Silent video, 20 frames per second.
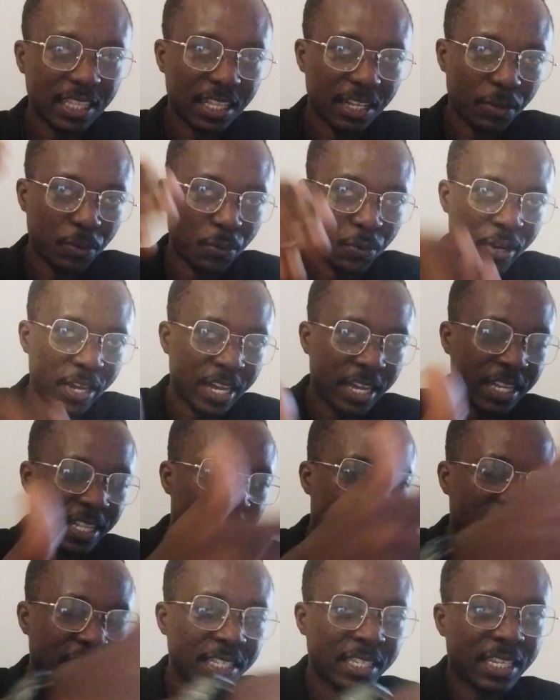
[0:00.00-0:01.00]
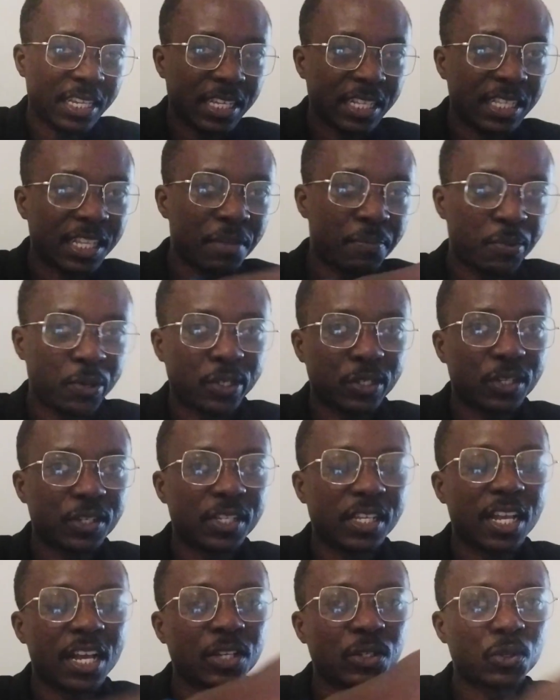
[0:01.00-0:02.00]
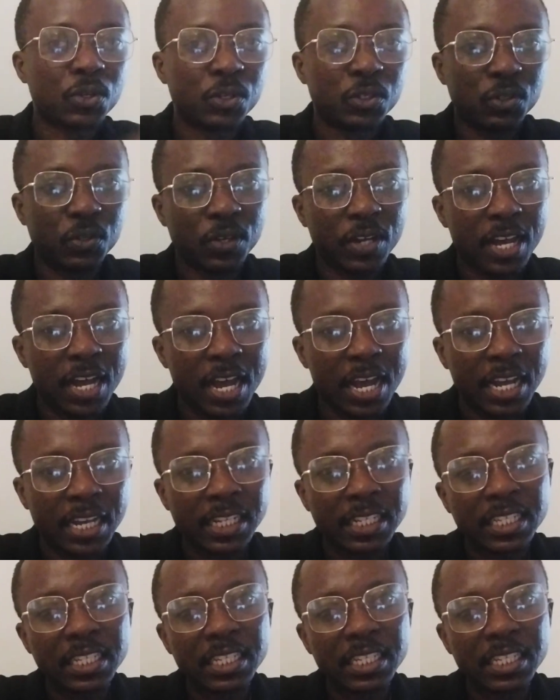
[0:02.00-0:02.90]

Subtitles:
where that thing, the precious thing, has gone to hide.